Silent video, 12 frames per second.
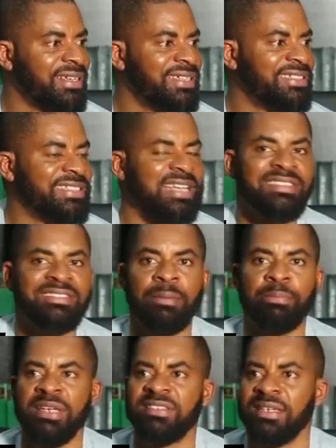he said it is the
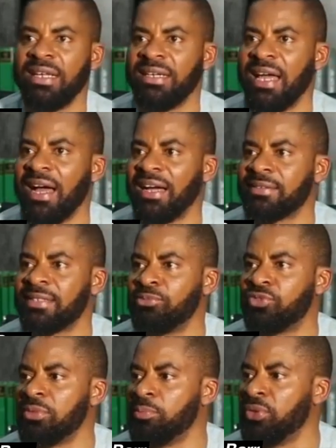president that asked him
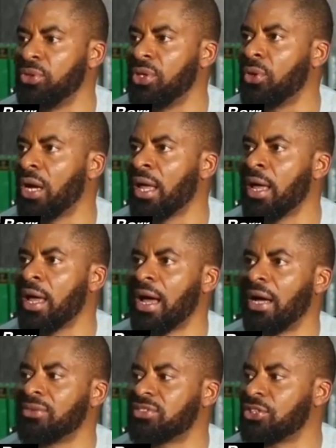to be building
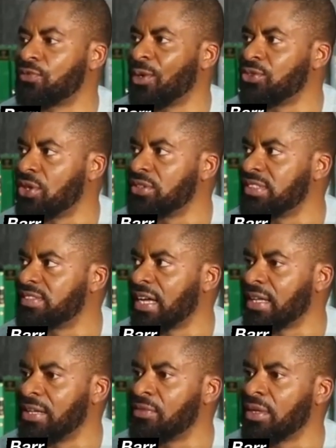houses for judges
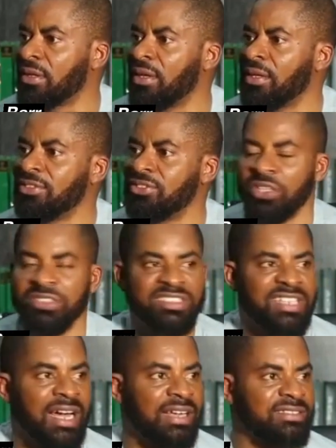and giving
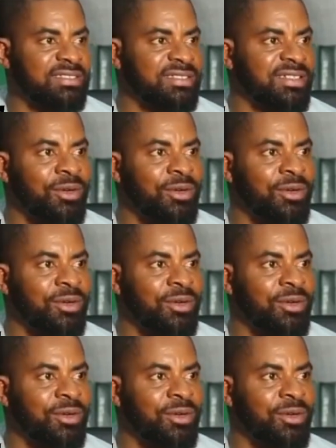judges cars.